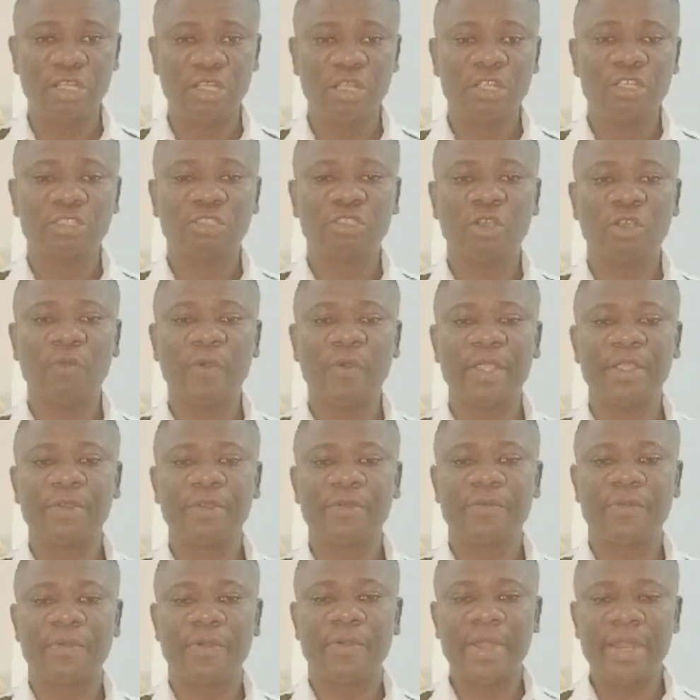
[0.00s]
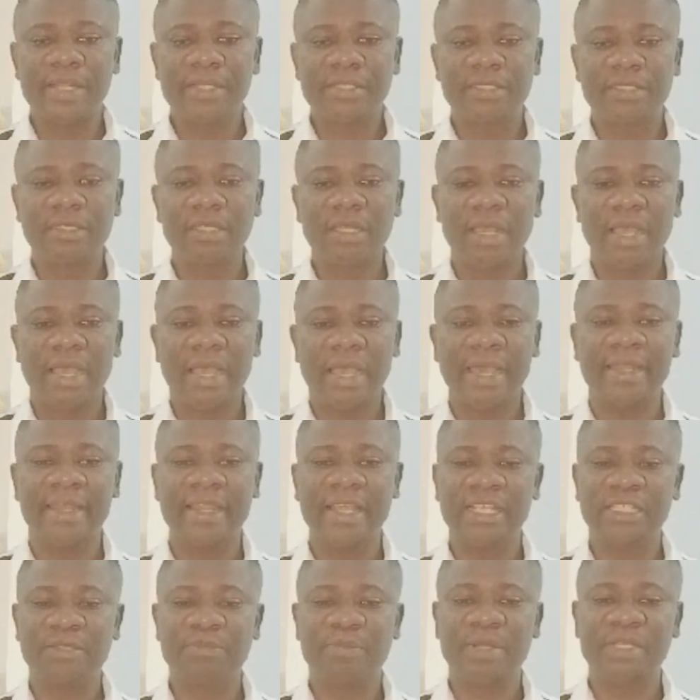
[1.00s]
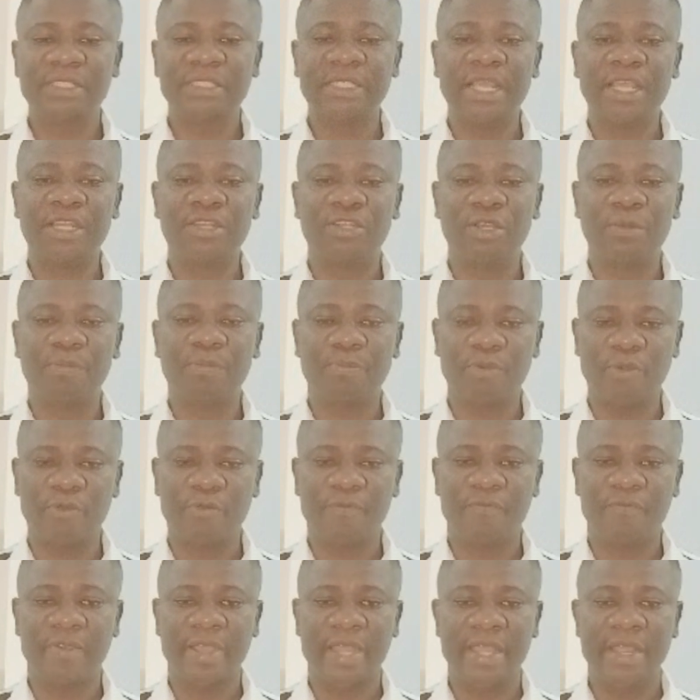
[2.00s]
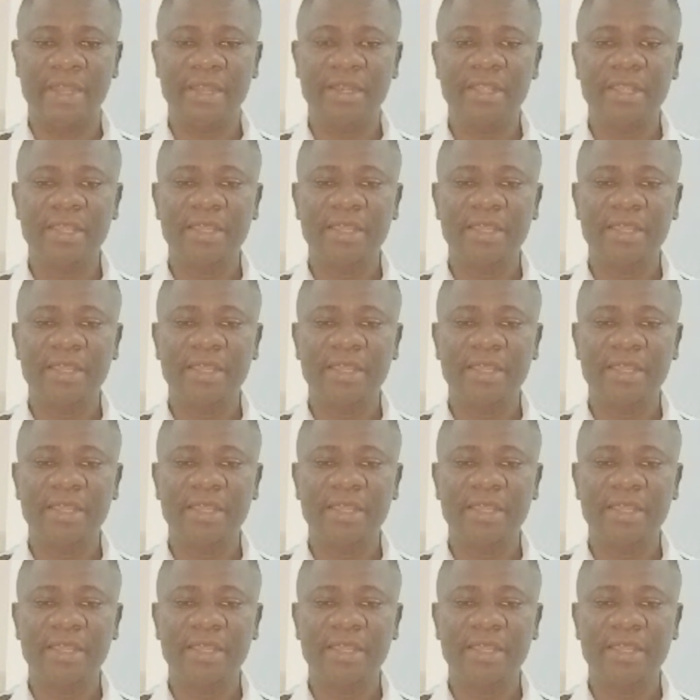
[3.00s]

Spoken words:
So when you create an express entry profile,